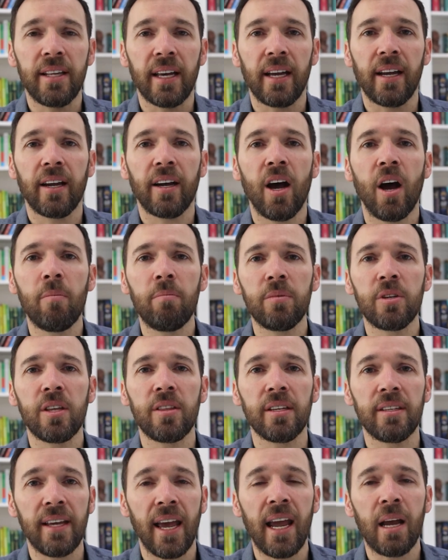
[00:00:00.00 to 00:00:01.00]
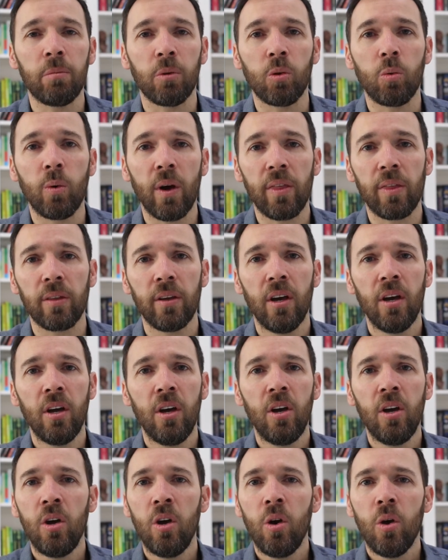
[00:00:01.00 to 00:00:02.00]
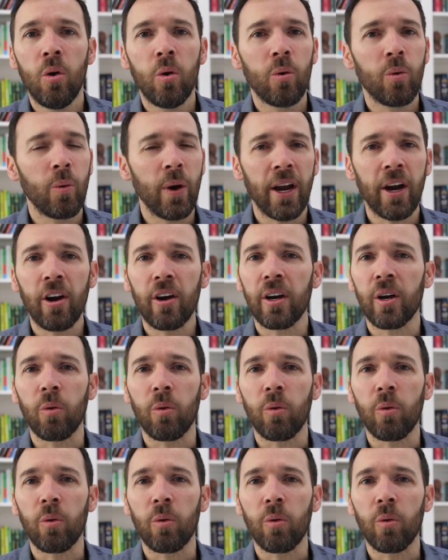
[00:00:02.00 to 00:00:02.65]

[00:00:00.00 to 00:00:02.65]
They can come to the table with weird